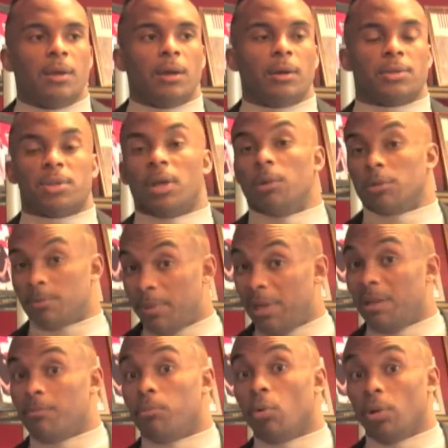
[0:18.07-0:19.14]
Her son was
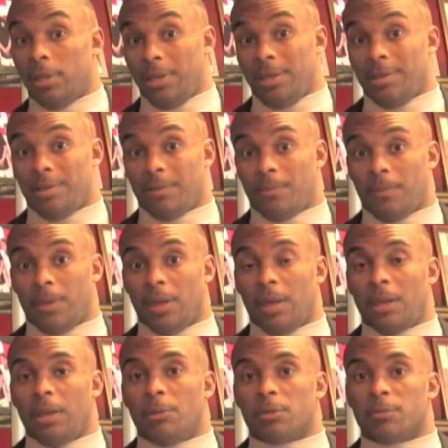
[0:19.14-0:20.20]
being bullied,
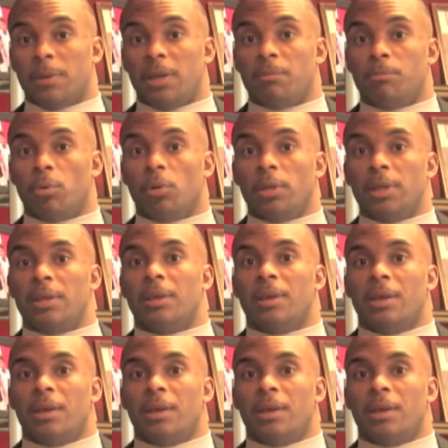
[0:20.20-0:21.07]
and he was being bullied